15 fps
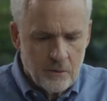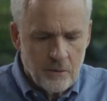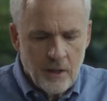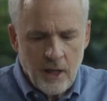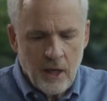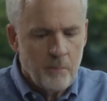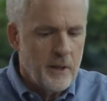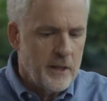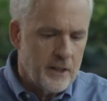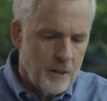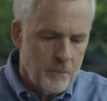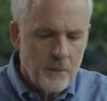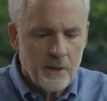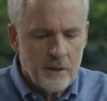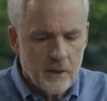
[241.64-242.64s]
to, am I going
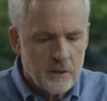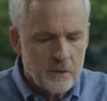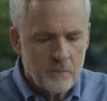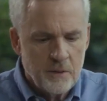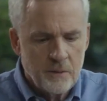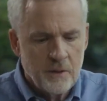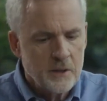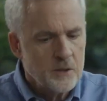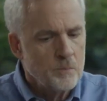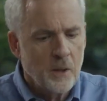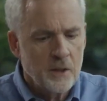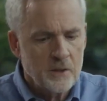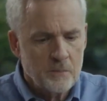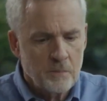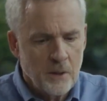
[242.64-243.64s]
to meet this
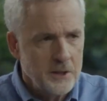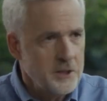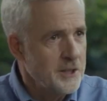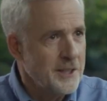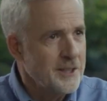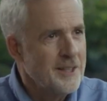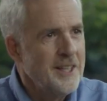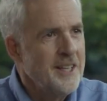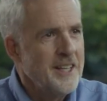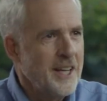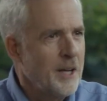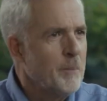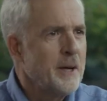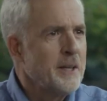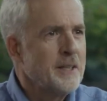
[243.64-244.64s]
month's budget?
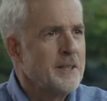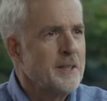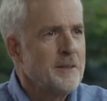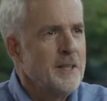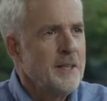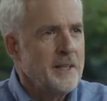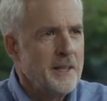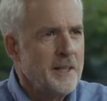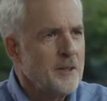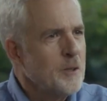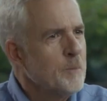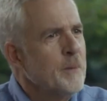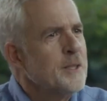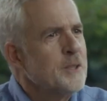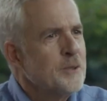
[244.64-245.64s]
Am I going to
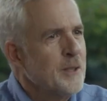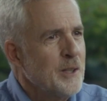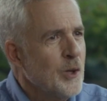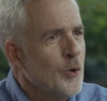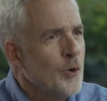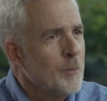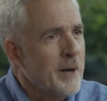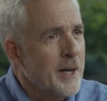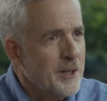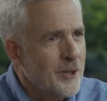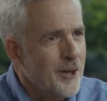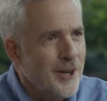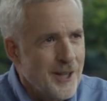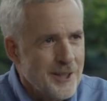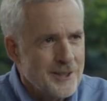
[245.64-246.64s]
incrementally lower my
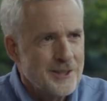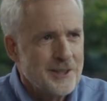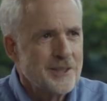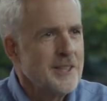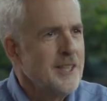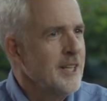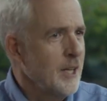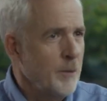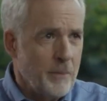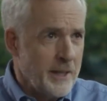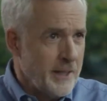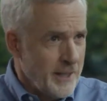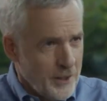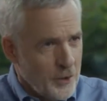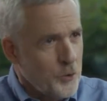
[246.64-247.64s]
costs? Am
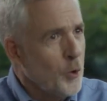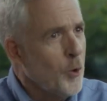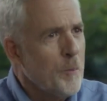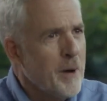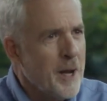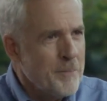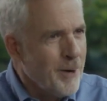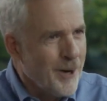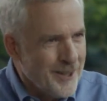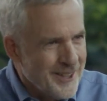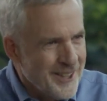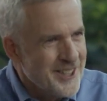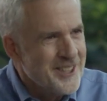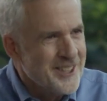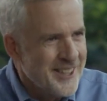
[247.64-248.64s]
I going to grow my
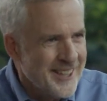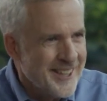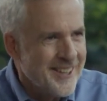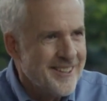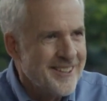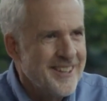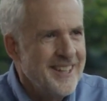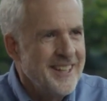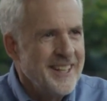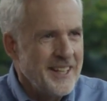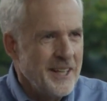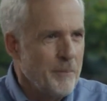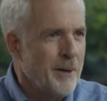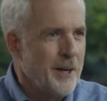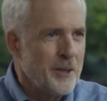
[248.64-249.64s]
market share?
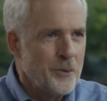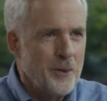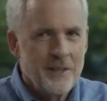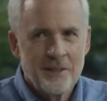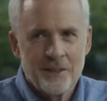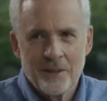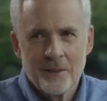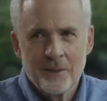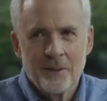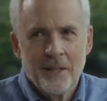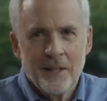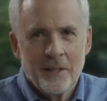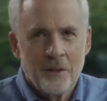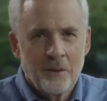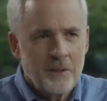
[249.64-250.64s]
Am I going to
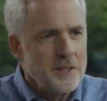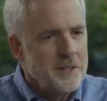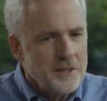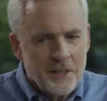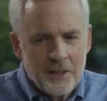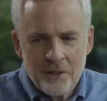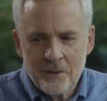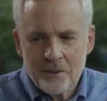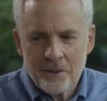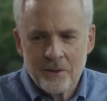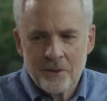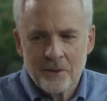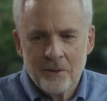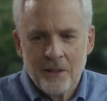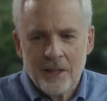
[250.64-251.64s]
continue
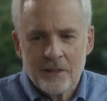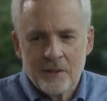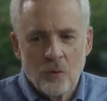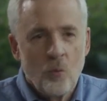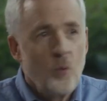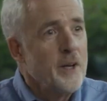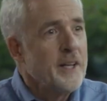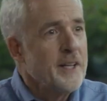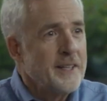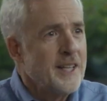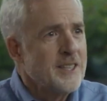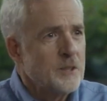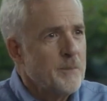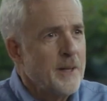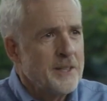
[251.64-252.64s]
to win
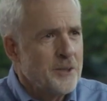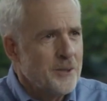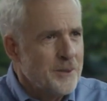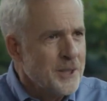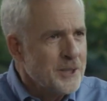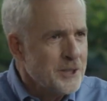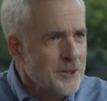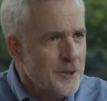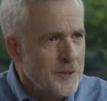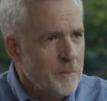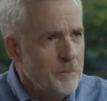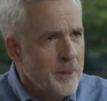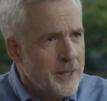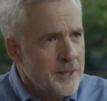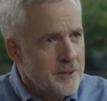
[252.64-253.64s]
against my traditional
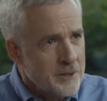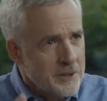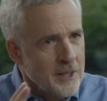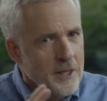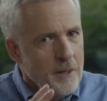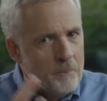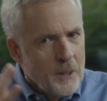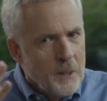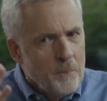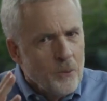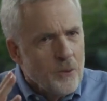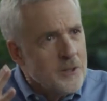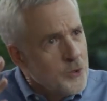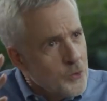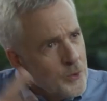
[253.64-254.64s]
competitors?
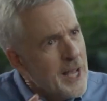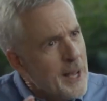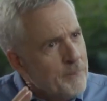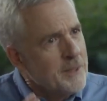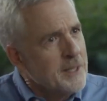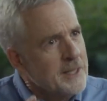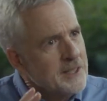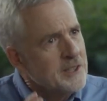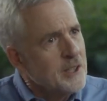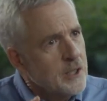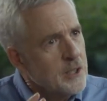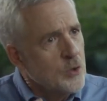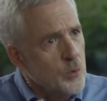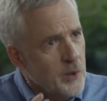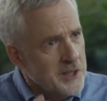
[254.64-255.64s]
People are trapped in these
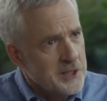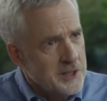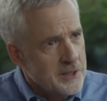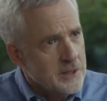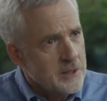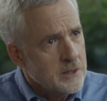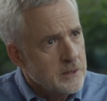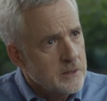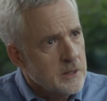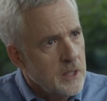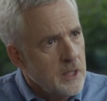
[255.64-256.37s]
kind of questions.